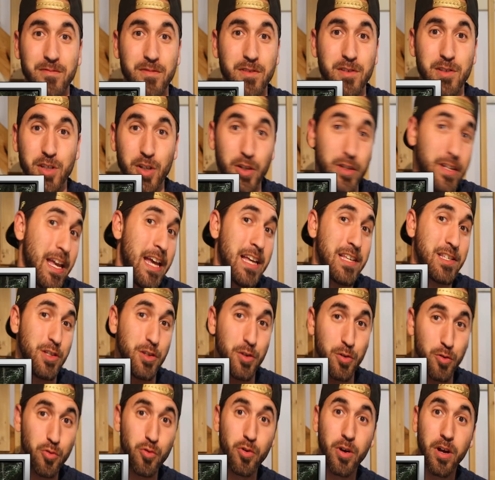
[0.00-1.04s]
So yes,
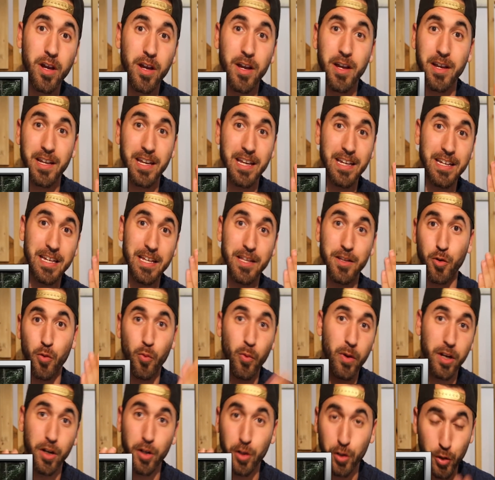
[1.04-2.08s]
you can either
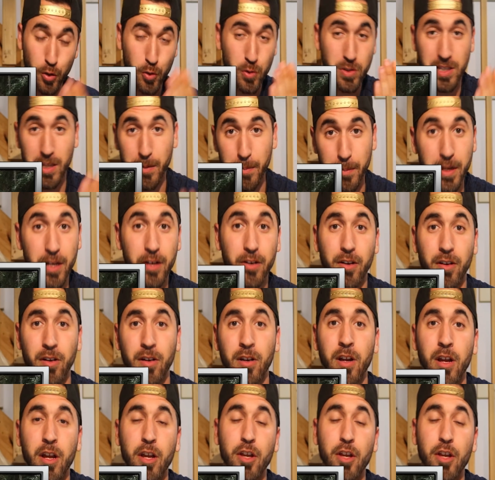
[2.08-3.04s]
win or lose the mirror.